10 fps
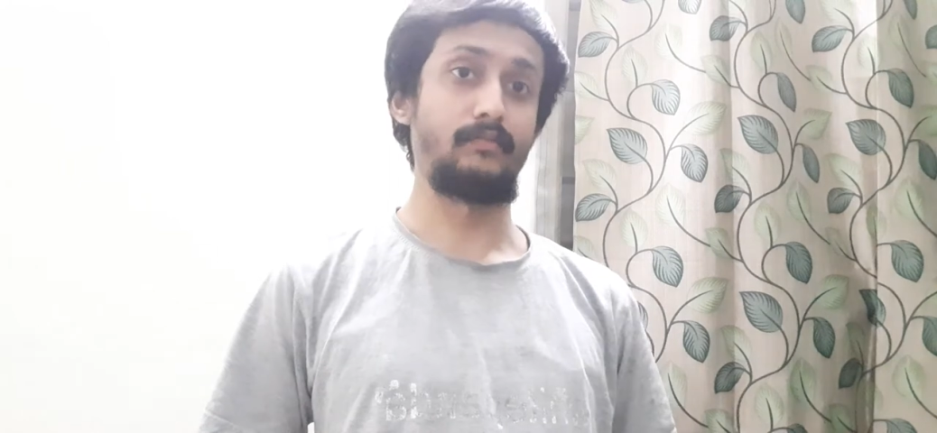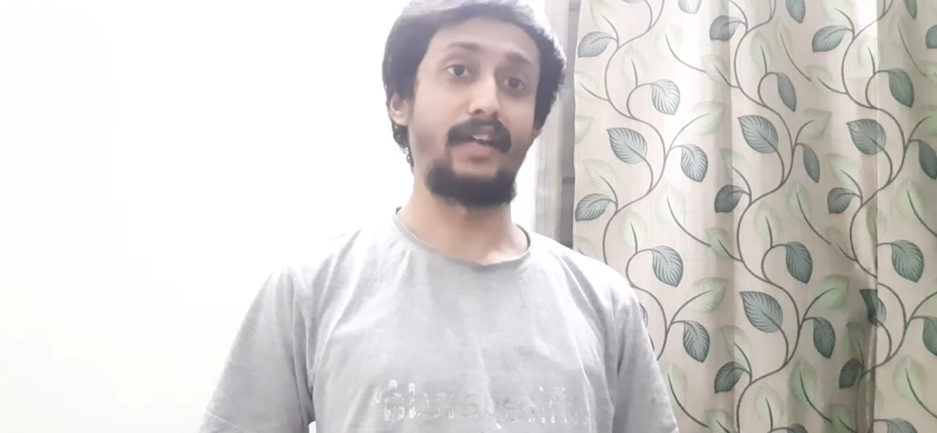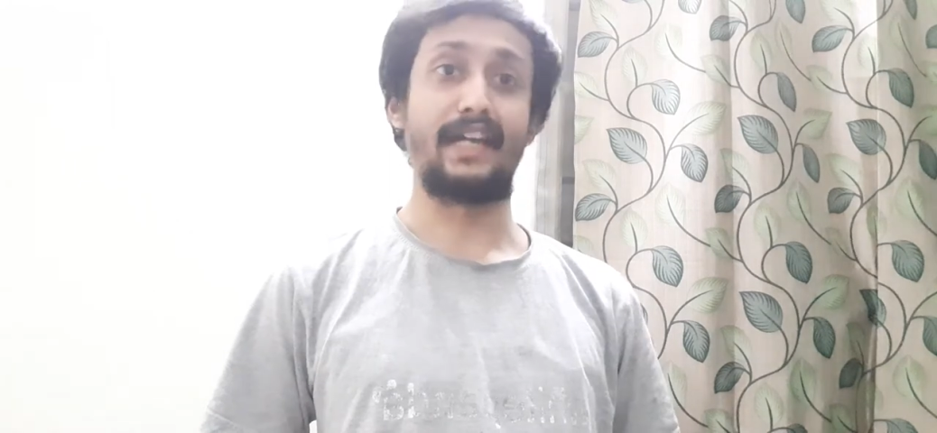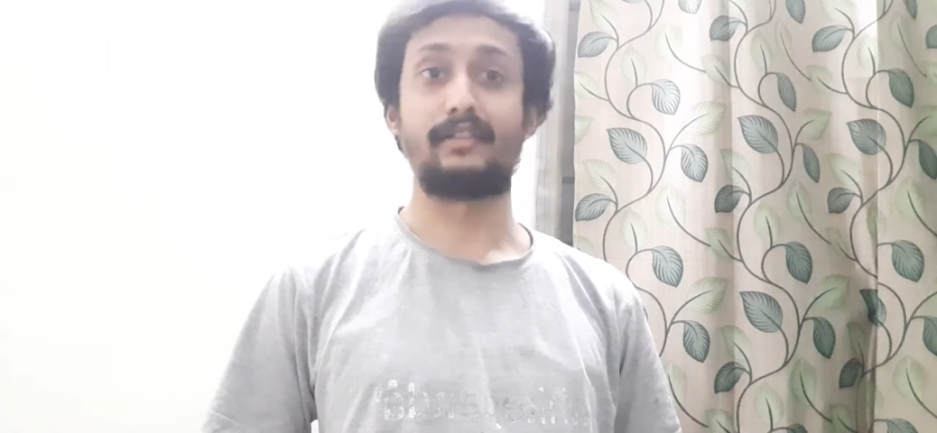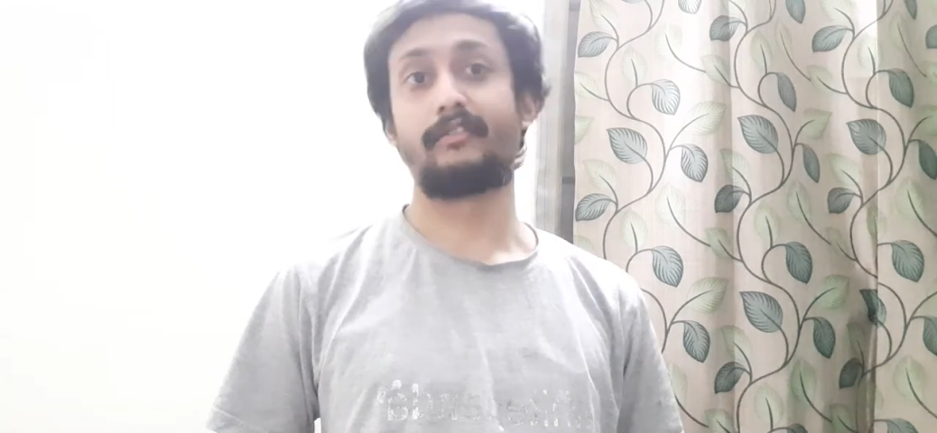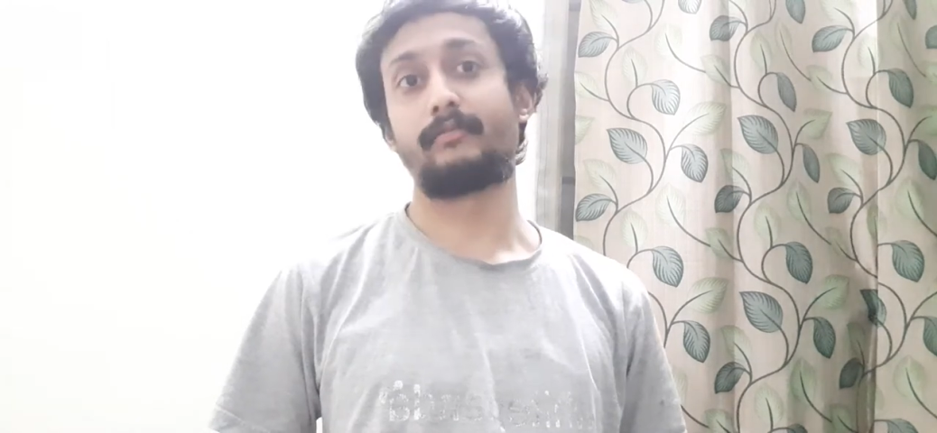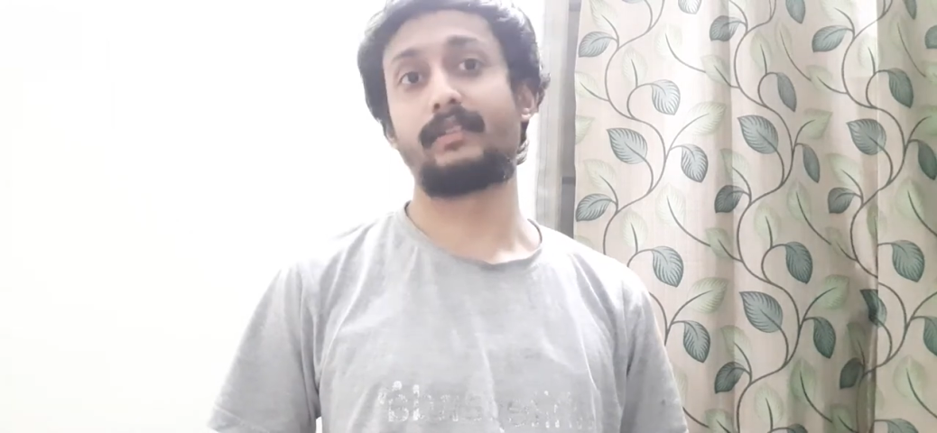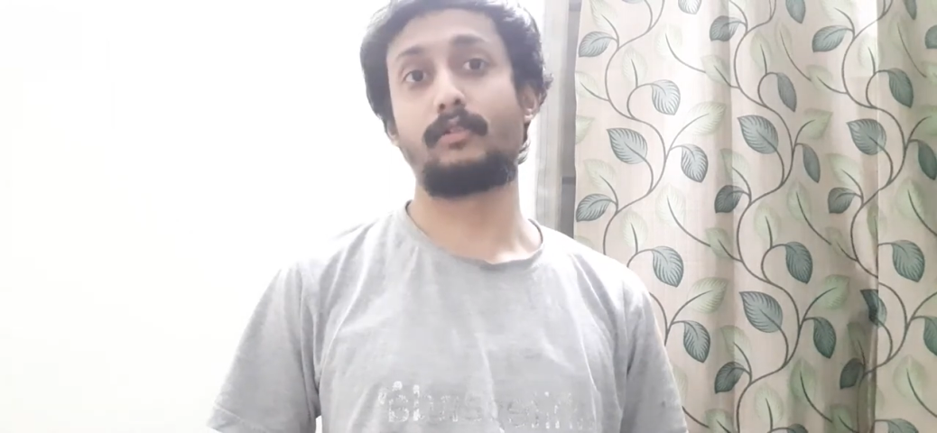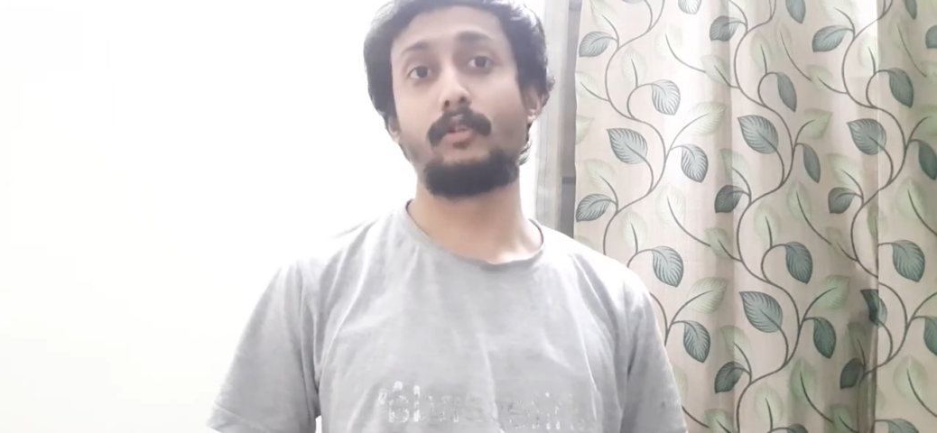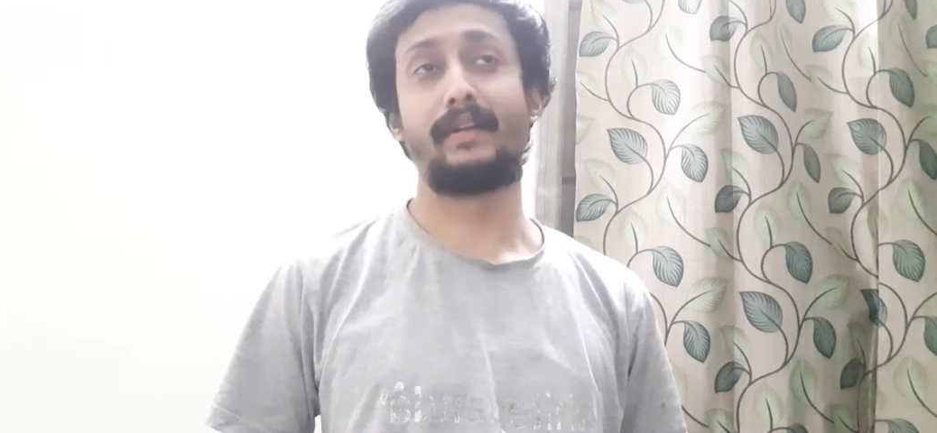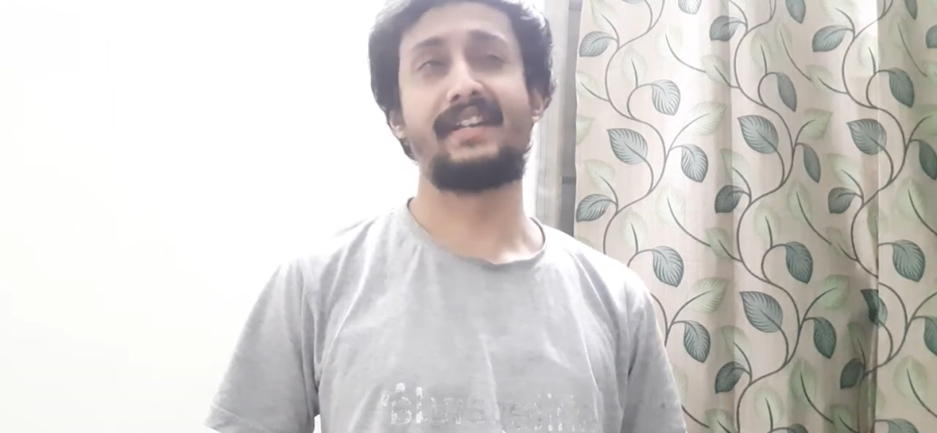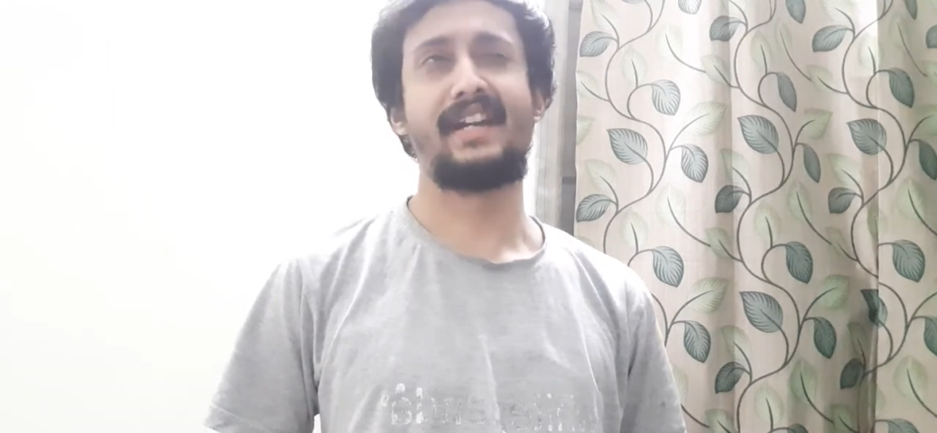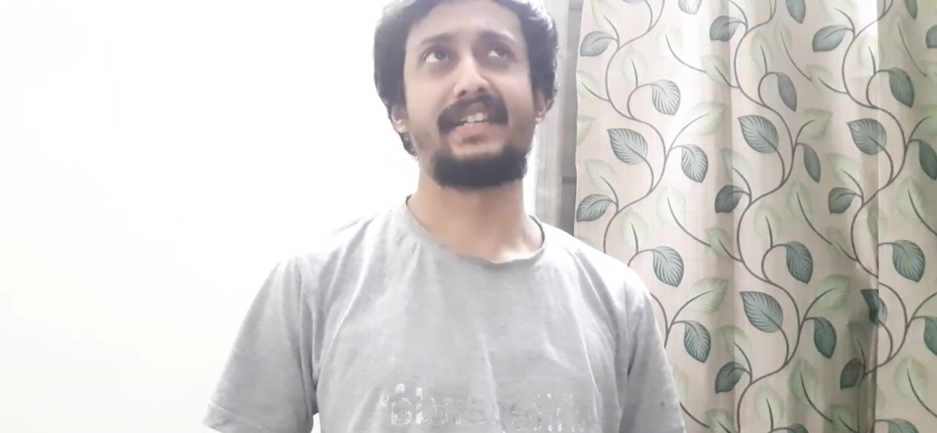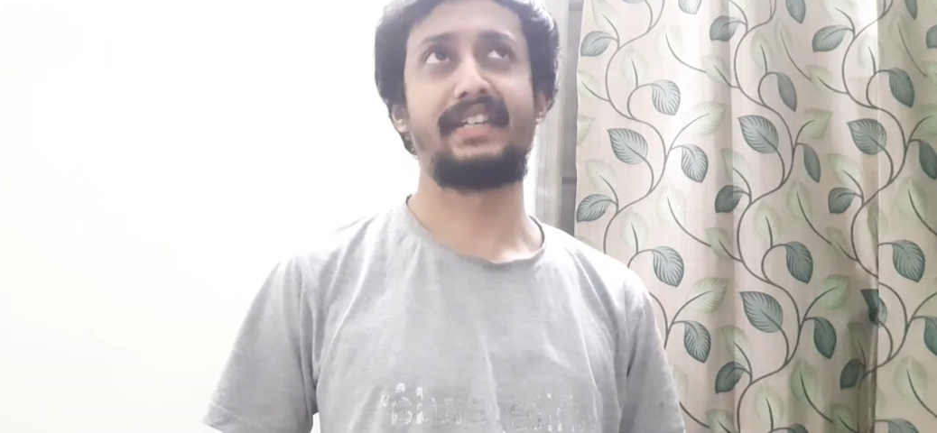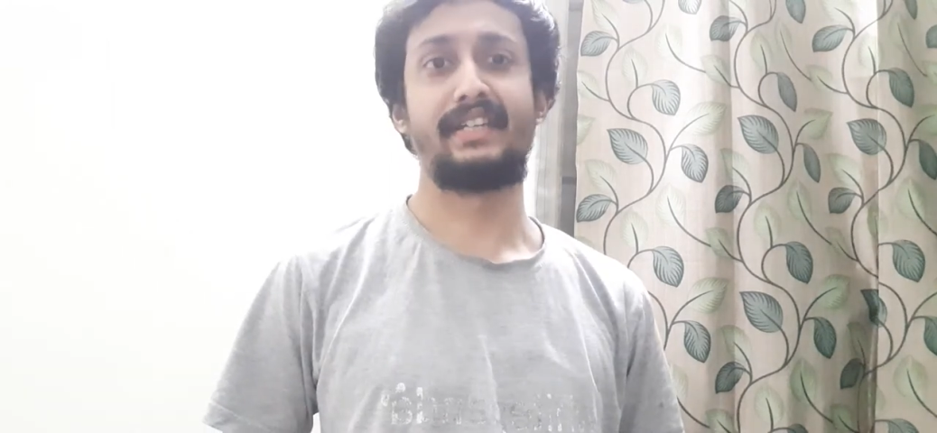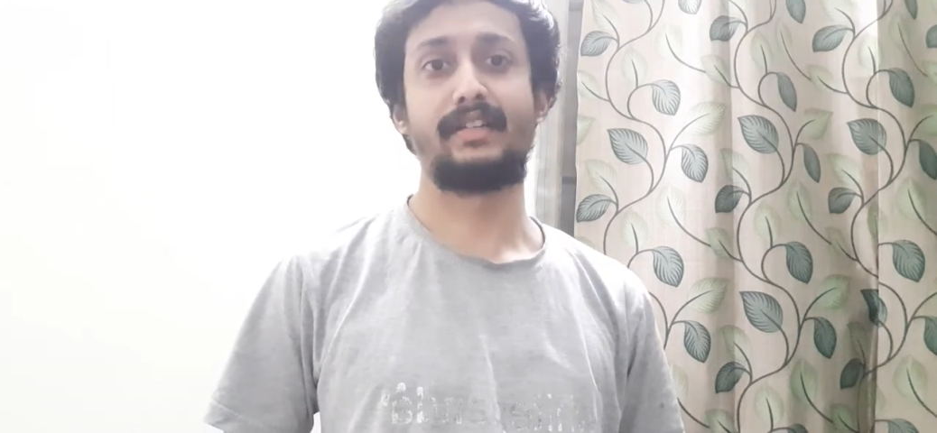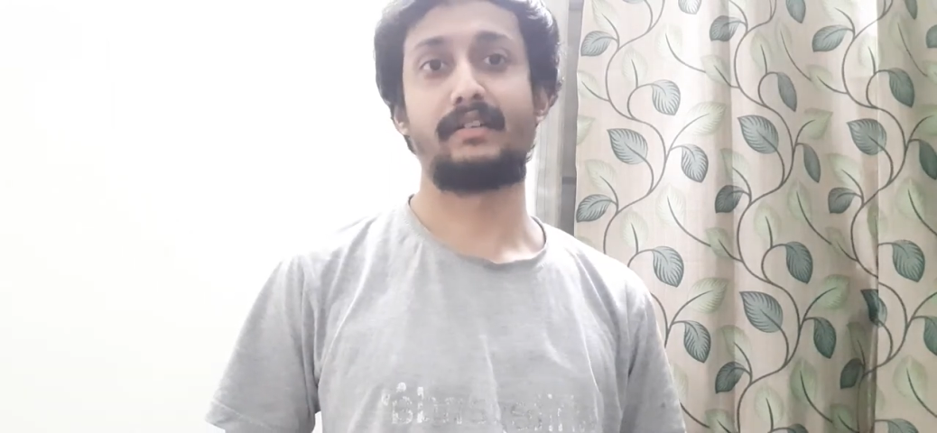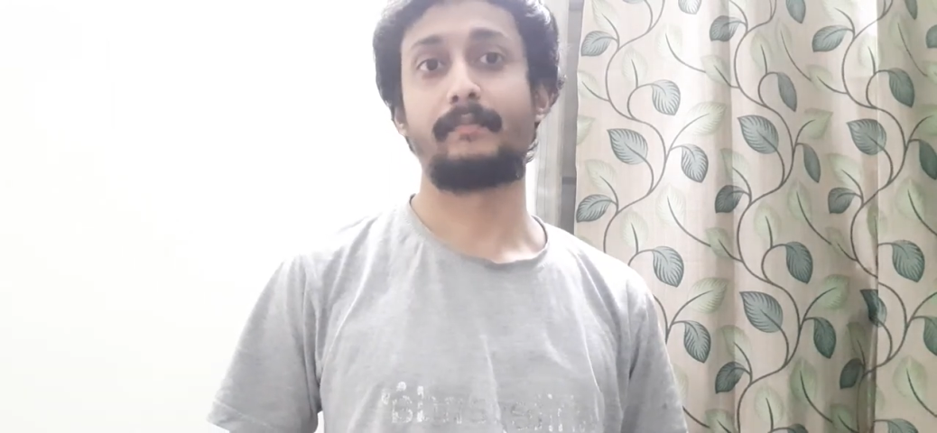diagnosed with COVID-19